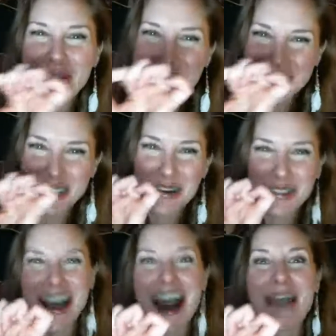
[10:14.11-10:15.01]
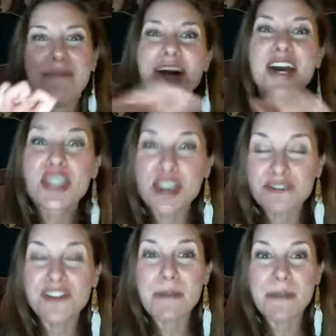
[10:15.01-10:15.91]
my wrist the whole time. You
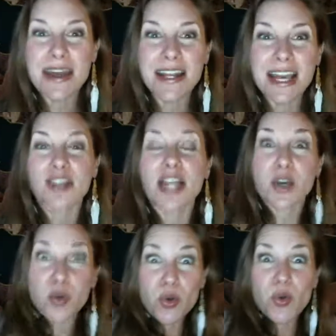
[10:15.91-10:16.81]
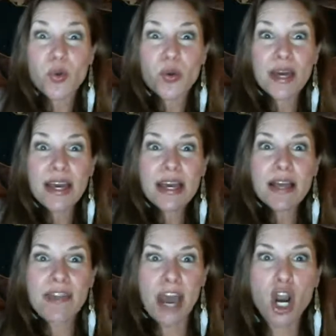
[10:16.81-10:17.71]
flip it and you're like, ooh,
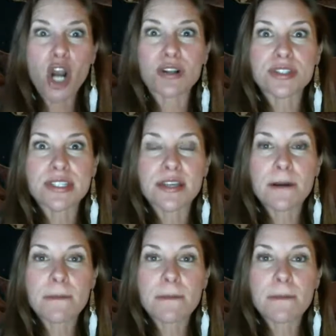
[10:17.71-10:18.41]
that hurts.